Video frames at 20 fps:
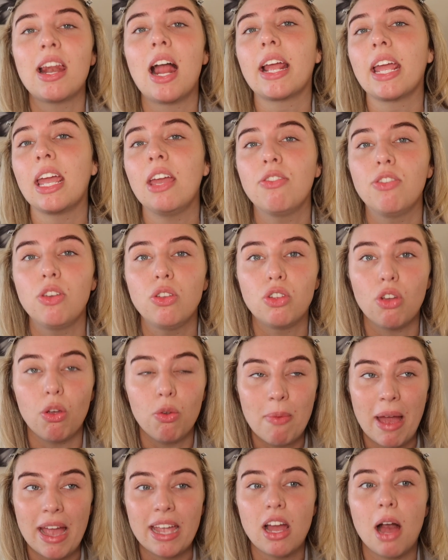Like, if you
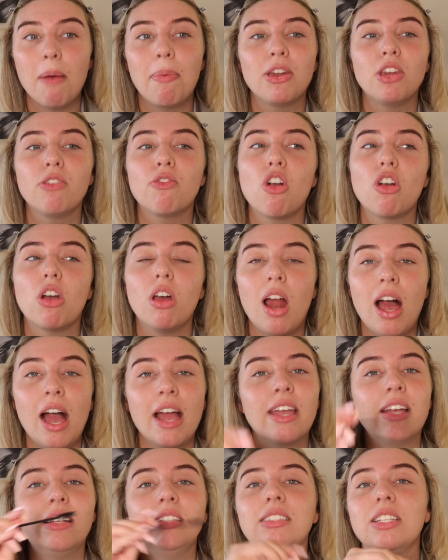do makeup and you've got
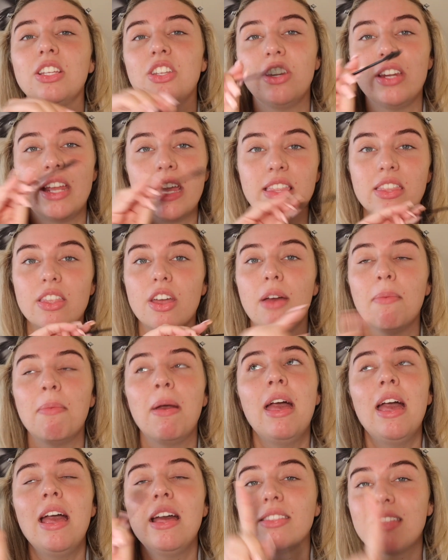clients and you need them,
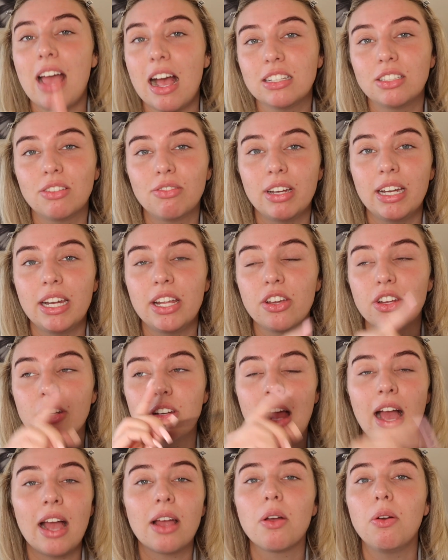that's a really
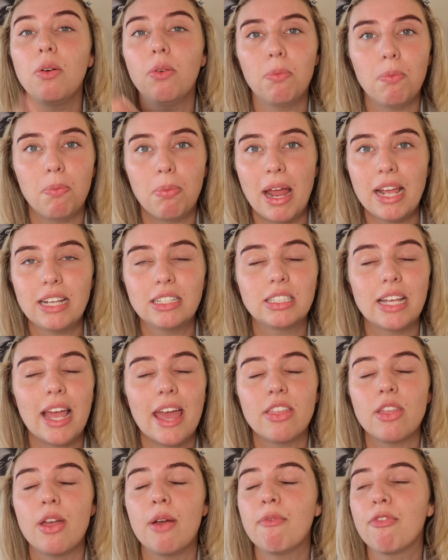good like place to
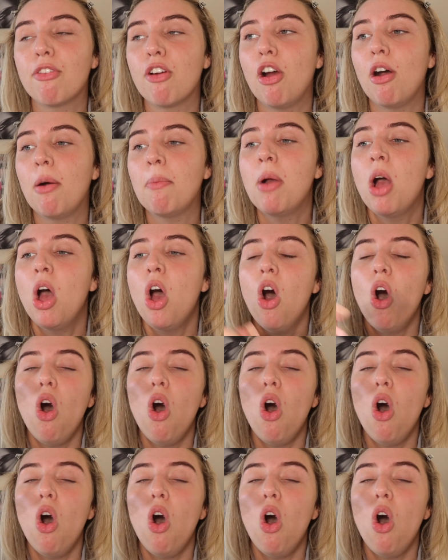get them from.